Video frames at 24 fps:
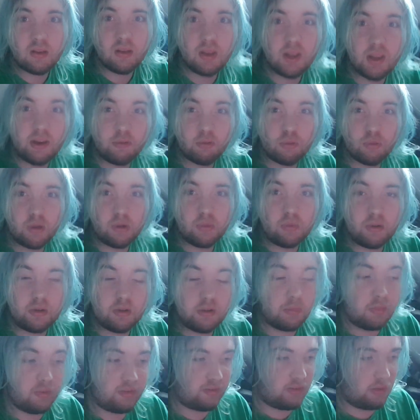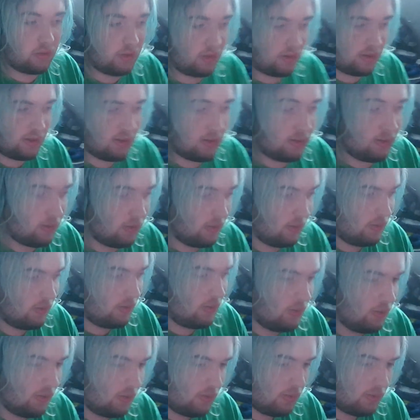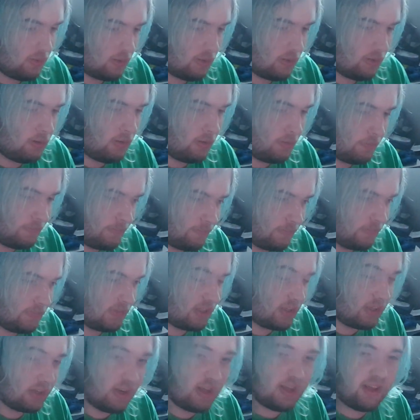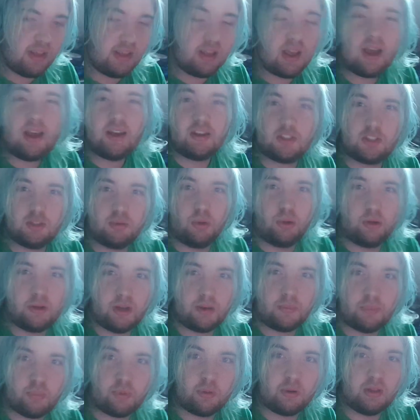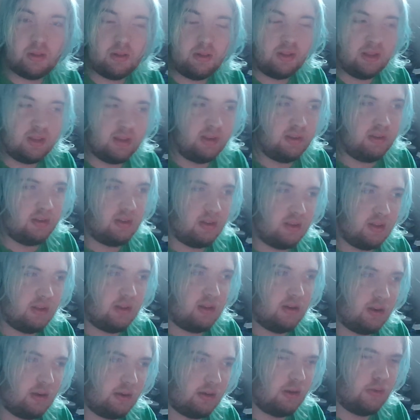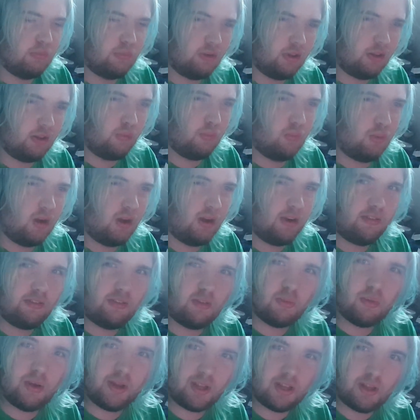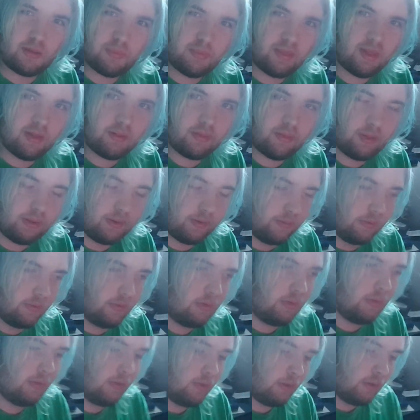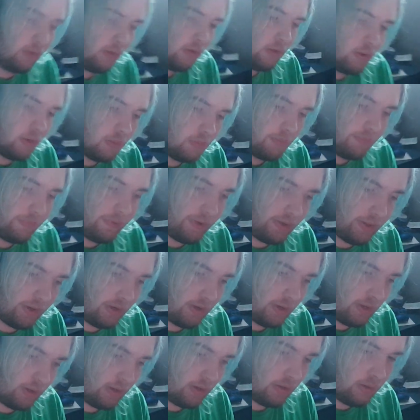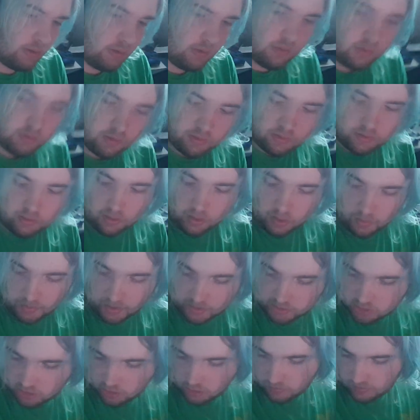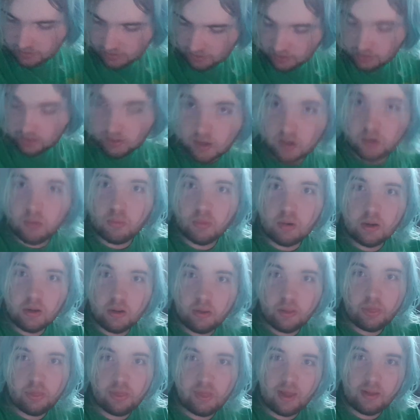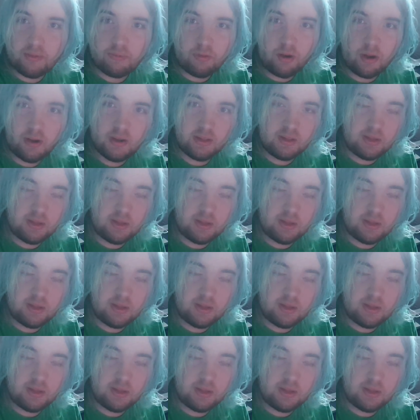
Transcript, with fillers: Hey everyone, welcome to Sunday. Um, today I actually woke up pretty late and I didn't really want to wake up that late. But uh, I'm actually going to be hanging out with that friend